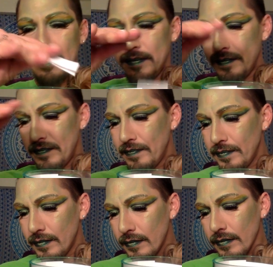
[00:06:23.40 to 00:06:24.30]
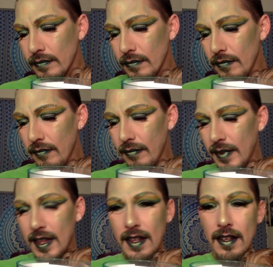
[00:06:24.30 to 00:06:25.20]

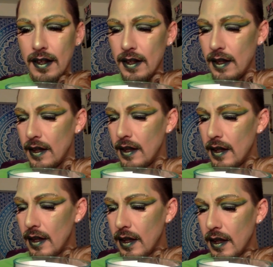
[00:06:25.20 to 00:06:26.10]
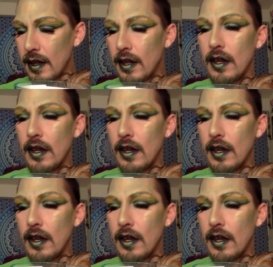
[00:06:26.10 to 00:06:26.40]
(silence)